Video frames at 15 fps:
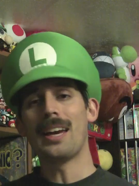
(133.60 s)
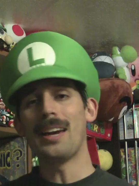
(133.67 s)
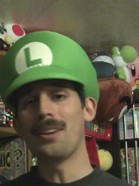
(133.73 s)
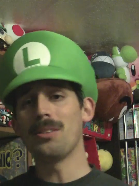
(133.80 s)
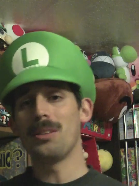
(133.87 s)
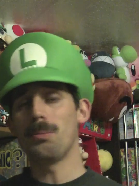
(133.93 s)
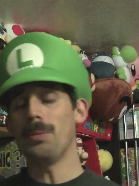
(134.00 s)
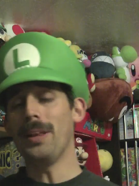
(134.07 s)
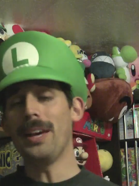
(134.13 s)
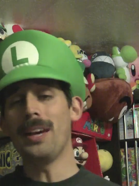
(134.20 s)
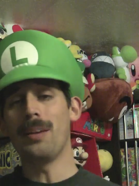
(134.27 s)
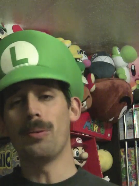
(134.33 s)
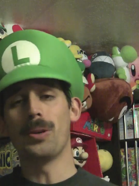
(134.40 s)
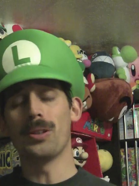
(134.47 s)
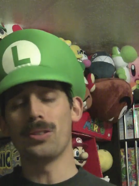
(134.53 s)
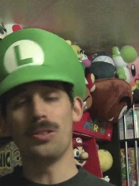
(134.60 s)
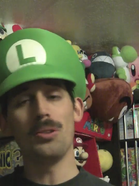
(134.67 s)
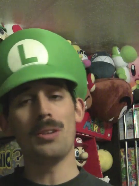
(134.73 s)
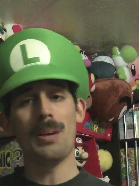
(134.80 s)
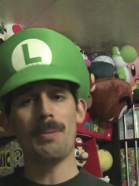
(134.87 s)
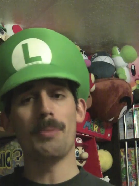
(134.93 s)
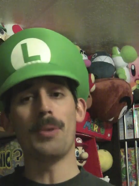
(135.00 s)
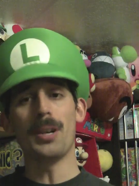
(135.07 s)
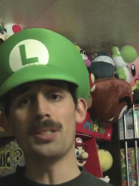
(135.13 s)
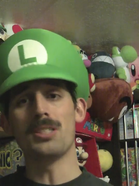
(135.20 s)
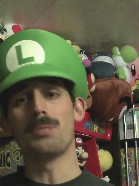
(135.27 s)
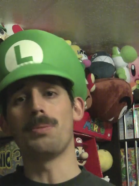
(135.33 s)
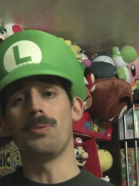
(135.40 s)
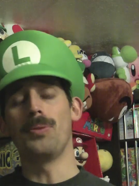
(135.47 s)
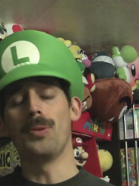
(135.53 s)
like I'd only played one or two Game and
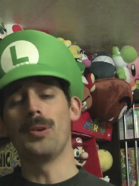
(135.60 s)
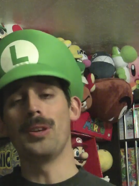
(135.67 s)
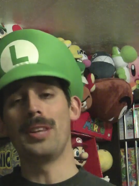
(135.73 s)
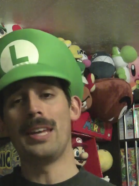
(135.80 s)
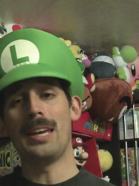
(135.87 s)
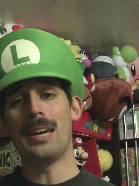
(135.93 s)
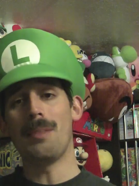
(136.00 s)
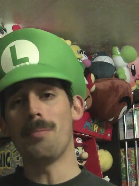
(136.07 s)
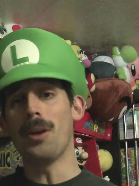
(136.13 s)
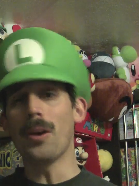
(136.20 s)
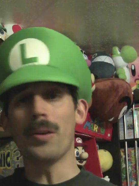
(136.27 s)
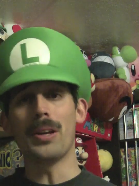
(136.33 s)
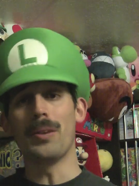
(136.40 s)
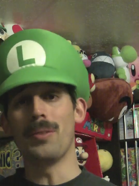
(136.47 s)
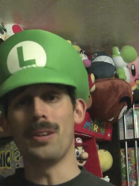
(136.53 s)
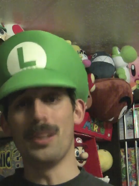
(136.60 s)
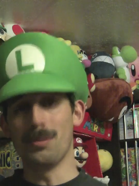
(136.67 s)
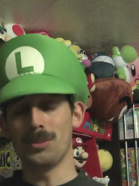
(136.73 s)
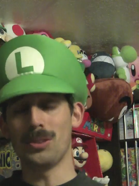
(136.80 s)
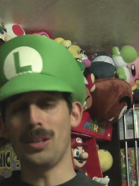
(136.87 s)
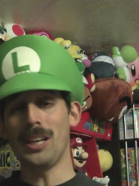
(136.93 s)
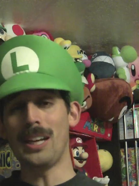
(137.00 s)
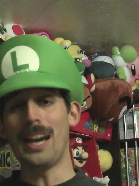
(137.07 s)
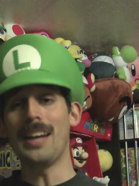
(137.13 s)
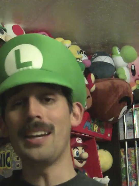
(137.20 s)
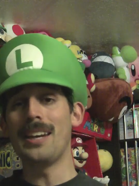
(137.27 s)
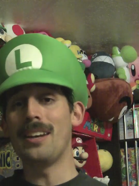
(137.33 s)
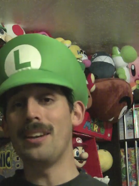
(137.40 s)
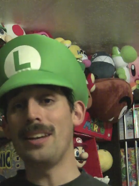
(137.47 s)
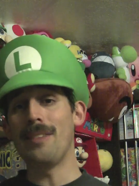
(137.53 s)
Watches before, and they had Mario in them, so I, I
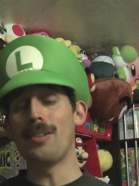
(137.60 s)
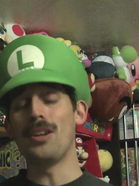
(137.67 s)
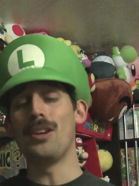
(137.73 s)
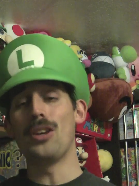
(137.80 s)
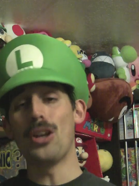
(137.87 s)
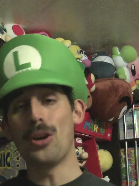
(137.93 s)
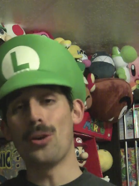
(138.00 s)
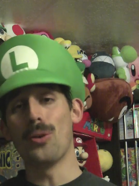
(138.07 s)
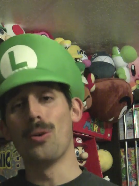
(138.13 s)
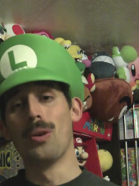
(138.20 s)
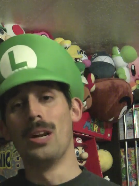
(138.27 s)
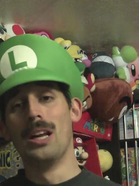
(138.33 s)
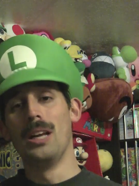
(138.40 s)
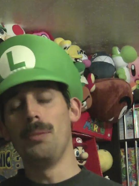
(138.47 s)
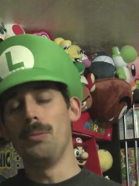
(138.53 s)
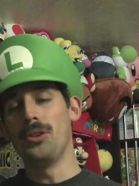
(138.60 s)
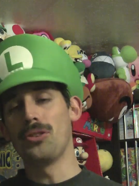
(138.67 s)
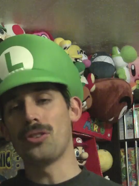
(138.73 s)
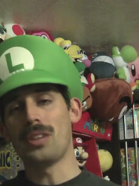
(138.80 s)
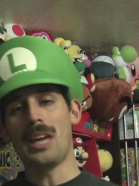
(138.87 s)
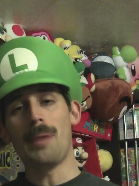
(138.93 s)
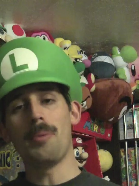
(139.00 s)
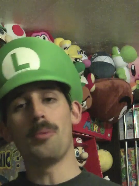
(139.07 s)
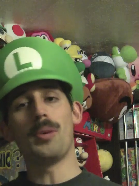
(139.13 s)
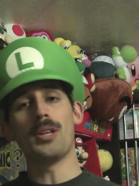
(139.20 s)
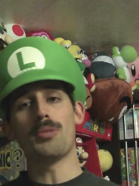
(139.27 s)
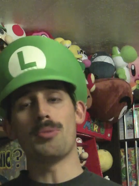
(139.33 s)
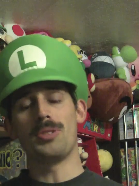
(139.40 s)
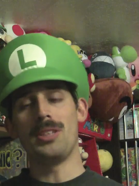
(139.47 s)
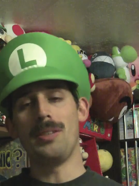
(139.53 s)
didn't even know Mr. Game and
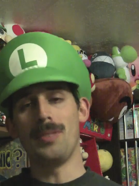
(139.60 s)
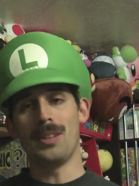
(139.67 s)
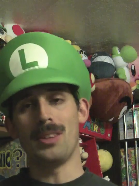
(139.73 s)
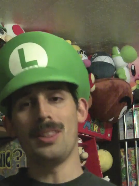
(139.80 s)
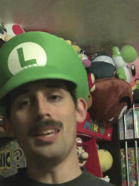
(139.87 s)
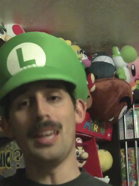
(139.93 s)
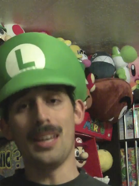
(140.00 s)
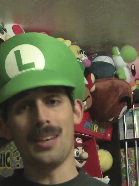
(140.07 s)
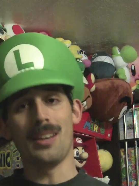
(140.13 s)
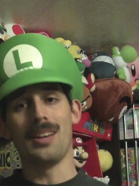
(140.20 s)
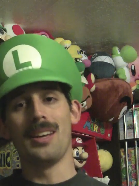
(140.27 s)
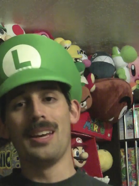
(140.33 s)
Watch was even a thing.